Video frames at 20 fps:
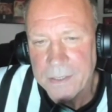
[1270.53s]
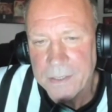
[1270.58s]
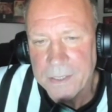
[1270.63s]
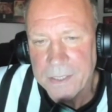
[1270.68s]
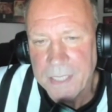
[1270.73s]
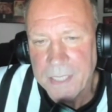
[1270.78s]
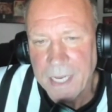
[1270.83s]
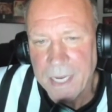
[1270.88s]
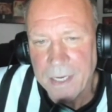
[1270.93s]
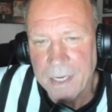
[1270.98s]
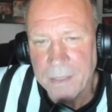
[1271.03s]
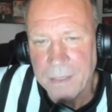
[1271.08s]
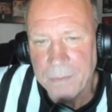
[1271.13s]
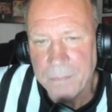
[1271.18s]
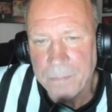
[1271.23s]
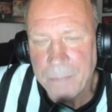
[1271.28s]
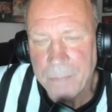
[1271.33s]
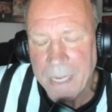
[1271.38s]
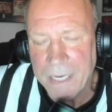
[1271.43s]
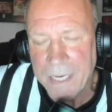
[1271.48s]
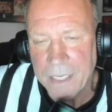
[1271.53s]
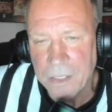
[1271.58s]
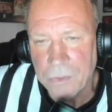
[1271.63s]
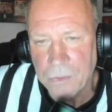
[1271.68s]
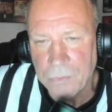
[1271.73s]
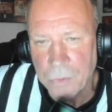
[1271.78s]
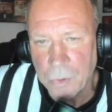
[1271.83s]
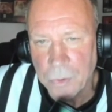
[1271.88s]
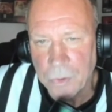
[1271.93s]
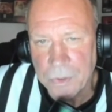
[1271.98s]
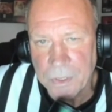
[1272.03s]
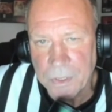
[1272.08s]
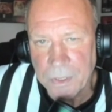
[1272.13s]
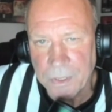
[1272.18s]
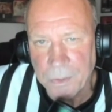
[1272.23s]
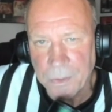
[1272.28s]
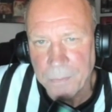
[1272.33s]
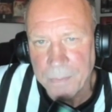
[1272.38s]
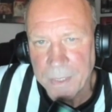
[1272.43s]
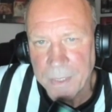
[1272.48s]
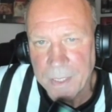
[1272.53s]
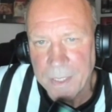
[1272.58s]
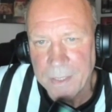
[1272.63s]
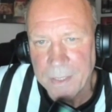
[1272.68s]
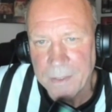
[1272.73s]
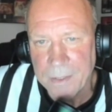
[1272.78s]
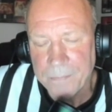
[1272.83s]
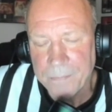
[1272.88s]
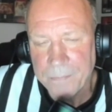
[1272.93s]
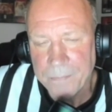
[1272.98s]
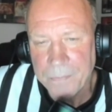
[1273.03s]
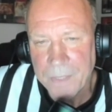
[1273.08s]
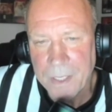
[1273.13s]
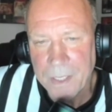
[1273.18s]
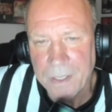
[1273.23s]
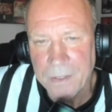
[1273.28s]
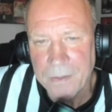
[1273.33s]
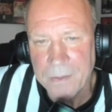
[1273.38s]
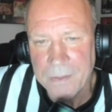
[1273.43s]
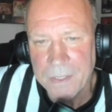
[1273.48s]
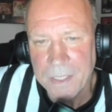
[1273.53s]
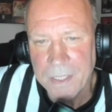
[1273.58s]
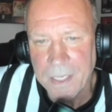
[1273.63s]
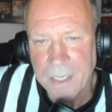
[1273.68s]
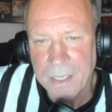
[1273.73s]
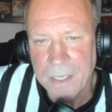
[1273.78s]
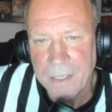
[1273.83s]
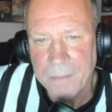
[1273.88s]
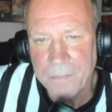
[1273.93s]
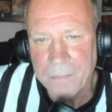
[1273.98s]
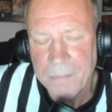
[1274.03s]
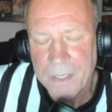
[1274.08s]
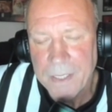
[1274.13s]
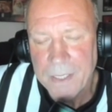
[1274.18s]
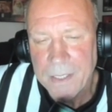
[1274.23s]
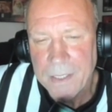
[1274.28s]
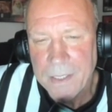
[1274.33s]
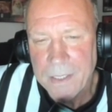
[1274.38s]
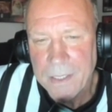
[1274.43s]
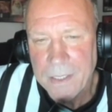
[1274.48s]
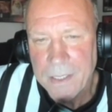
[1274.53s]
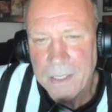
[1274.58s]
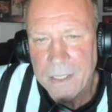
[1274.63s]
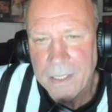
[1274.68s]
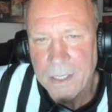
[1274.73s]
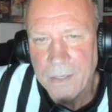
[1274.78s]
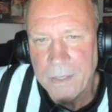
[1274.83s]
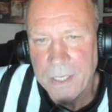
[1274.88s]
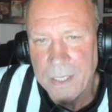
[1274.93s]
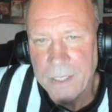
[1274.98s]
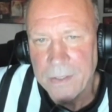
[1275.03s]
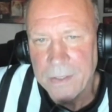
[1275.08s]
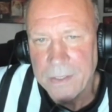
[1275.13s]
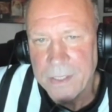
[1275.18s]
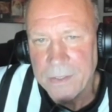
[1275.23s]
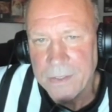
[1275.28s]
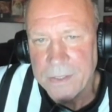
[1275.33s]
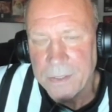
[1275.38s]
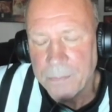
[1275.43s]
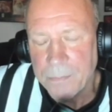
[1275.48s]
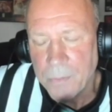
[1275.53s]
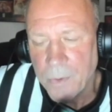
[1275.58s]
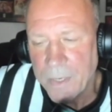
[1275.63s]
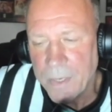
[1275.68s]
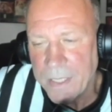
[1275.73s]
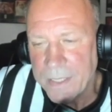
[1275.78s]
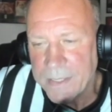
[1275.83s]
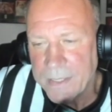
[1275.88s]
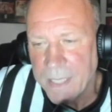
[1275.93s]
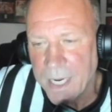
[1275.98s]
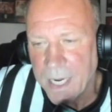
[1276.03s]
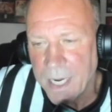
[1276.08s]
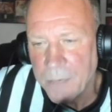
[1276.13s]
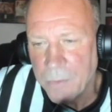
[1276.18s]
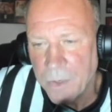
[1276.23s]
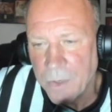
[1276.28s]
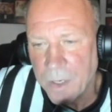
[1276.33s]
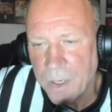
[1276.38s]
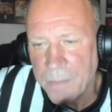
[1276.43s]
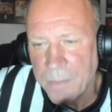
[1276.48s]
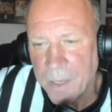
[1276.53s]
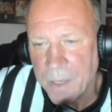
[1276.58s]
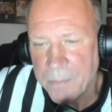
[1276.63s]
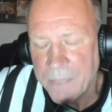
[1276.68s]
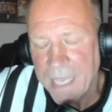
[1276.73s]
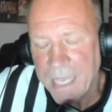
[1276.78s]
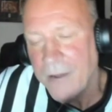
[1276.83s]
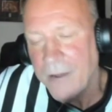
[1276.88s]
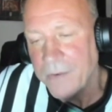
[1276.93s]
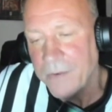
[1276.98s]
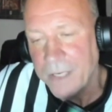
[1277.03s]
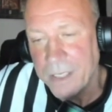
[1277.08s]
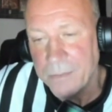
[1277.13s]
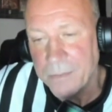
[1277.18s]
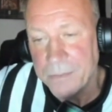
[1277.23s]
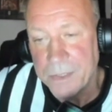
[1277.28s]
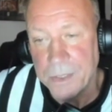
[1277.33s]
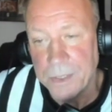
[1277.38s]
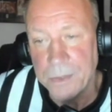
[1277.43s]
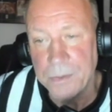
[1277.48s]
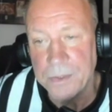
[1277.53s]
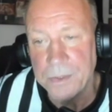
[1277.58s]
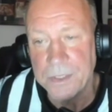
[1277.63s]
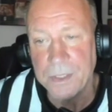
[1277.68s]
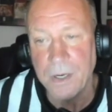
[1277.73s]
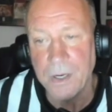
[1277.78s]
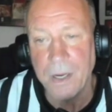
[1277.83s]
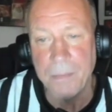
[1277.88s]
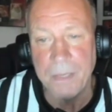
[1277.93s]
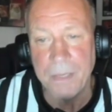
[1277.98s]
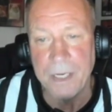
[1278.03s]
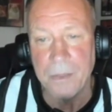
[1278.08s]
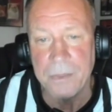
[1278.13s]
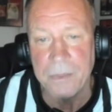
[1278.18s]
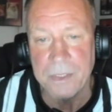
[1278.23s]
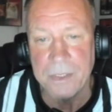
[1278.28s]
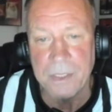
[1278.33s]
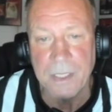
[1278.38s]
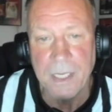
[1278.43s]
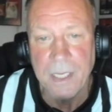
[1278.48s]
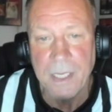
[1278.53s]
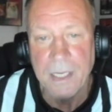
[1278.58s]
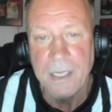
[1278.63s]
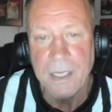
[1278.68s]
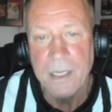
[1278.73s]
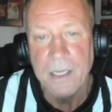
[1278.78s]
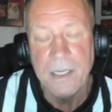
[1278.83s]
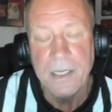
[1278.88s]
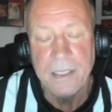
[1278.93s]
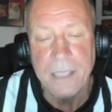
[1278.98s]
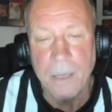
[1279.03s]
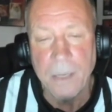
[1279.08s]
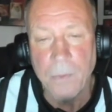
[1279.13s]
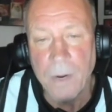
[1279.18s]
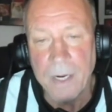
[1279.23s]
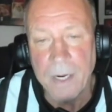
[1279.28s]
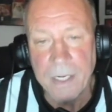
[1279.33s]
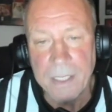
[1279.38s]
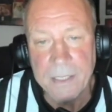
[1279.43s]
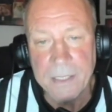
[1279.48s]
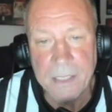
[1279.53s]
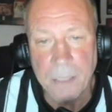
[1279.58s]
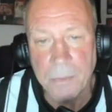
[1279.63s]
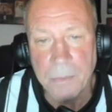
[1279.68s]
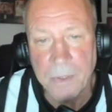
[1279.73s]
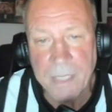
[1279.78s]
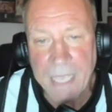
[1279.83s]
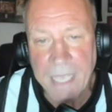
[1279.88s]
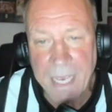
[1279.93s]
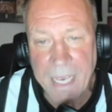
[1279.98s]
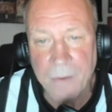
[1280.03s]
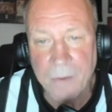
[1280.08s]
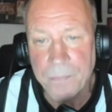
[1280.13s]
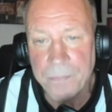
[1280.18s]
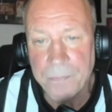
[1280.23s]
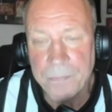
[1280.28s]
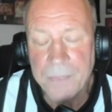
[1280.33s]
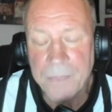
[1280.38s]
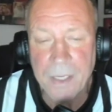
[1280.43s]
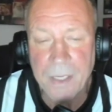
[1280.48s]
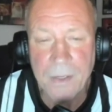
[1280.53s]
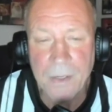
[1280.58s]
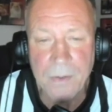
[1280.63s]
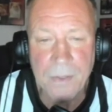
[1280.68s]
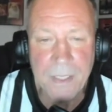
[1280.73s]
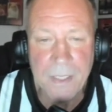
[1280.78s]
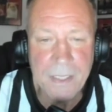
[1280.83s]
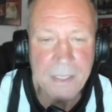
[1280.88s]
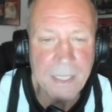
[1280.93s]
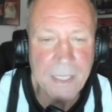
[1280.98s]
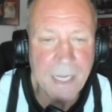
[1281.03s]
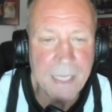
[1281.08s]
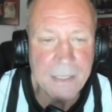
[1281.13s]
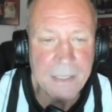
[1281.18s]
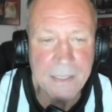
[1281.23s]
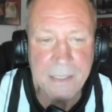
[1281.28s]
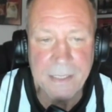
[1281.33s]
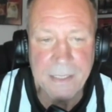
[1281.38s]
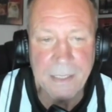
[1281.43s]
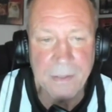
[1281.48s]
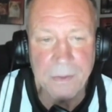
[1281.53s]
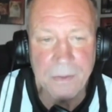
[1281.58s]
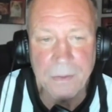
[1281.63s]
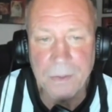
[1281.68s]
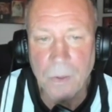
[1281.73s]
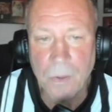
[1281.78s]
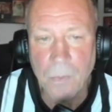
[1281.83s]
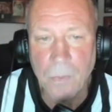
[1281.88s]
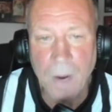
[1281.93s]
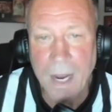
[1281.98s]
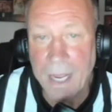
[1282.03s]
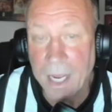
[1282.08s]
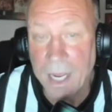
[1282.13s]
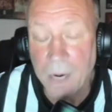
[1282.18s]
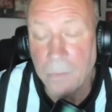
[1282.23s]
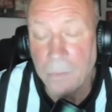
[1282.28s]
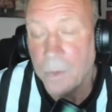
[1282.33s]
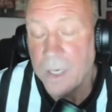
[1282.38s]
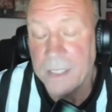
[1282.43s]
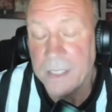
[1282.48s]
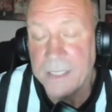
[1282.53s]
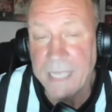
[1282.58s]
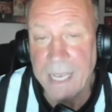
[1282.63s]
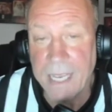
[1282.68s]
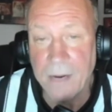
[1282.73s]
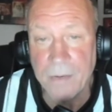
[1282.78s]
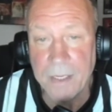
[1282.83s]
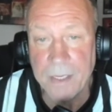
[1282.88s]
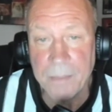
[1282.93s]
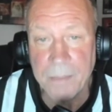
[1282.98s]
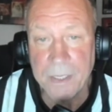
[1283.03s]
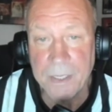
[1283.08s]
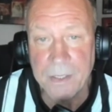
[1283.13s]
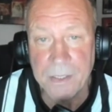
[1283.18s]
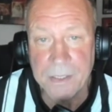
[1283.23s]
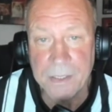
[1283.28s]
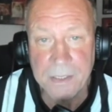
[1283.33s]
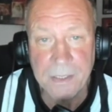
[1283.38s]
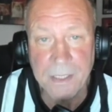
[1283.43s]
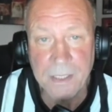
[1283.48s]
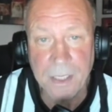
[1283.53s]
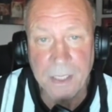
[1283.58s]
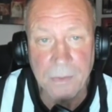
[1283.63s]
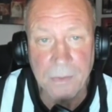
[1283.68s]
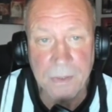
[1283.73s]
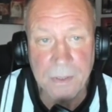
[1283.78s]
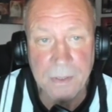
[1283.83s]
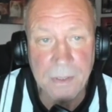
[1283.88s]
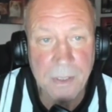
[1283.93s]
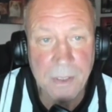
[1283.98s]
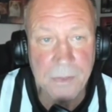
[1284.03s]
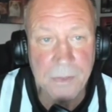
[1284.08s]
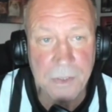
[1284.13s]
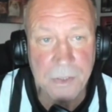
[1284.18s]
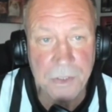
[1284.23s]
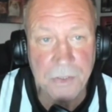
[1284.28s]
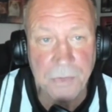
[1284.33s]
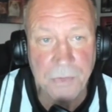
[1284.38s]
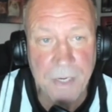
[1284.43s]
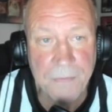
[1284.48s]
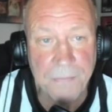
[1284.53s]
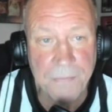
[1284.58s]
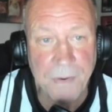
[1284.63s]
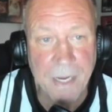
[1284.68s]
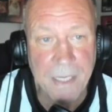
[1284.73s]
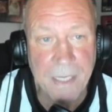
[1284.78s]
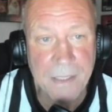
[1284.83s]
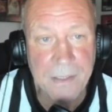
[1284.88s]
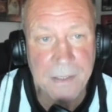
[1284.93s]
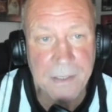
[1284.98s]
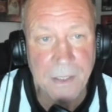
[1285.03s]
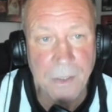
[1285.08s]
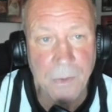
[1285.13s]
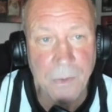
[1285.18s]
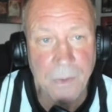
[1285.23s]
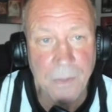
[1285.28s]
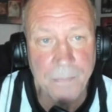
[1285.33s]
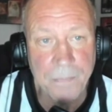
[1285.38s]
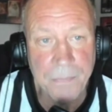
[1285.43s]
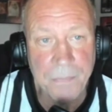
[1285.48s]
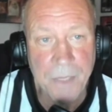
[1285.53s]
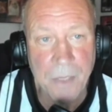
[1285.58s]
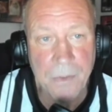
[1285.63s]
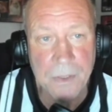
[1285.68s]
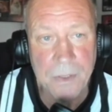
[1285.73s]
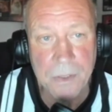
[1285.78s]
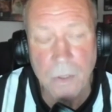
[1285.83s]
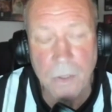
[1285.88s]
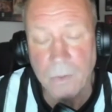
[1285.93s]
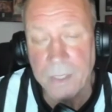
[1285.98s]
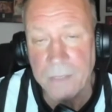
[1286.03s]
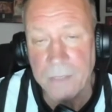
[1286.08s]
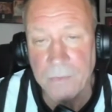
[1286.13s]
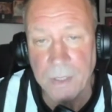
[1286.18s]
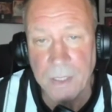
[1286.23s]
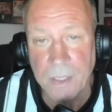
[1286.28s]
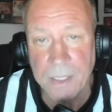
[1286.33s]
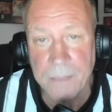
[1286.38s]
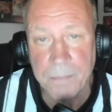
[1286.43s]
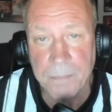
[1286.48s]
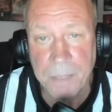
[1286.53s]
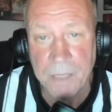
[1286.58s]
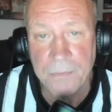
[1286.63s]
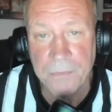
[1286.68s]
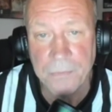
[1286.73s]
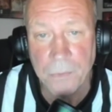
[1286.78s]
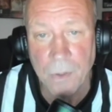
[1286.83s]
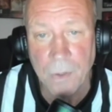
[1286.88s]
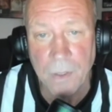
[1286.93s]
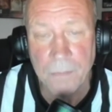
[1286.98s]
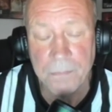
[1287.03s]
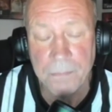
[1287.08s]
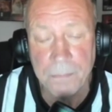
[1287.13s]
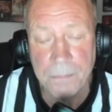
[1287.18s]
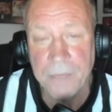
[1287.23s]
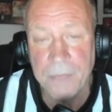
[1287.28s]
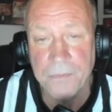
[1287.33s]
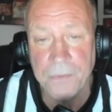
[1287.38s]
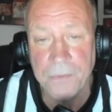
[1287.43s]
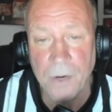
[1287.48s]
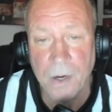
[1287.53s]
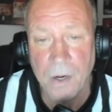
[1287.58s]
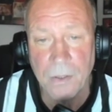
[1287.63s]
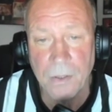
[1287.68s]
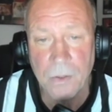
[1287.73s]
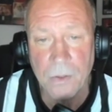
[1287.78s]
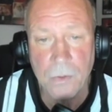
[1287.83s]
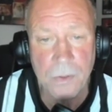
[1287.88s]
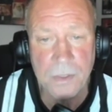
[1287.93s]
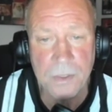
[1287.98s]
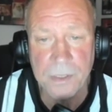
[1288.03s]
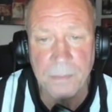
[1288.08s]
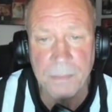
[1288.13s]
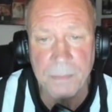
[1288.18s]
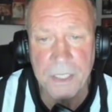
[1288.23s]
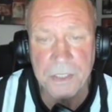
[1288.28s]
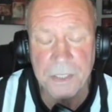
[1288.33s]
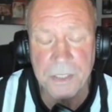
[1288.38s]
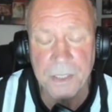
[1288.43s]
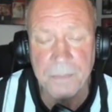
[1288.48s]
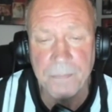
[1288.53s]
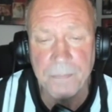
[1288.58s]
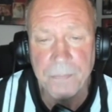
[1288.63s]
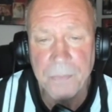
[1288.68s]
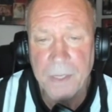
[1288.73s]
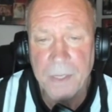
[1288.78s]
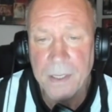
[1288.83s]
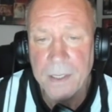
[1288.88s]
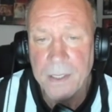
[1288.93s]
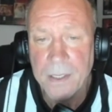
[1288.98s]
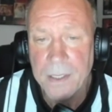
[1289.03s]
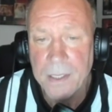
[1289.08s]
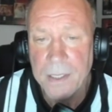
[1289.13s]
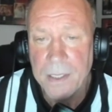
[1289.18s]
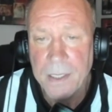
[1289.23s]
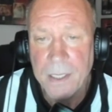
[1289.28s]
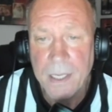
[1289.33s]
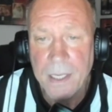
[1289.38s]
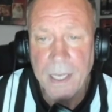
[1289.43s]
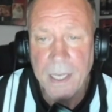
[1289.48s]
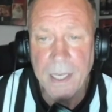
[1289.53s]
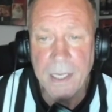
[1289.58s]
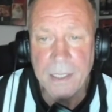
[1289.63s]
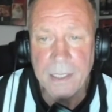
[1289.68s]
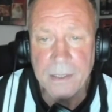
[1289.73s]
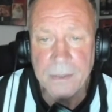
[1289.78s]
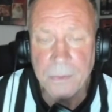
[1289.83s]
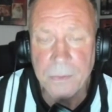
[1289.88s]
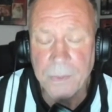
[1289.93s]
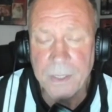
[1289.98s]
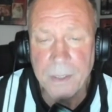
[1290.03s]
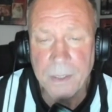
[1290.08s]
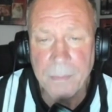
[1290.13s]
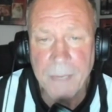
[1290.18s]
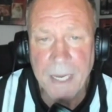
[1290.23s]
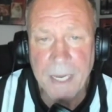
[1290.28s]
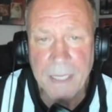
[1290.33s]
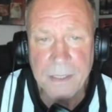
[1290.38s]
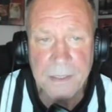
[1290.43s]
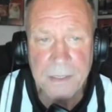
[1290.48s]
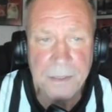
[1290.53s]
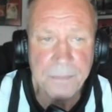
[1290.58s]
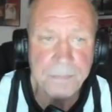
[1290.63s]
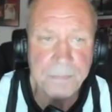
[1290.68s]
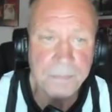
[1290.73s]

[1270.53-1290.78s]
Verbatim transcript: just kind of bending the rules a little bit here, you know, and you know, and there's a point in time where I'm counting them too. So I mean, there was they wanted a double count, you know, and I just didn't know why I was counting because, you know, it was a street fight. So it was only really pinfall or submission. To win the match.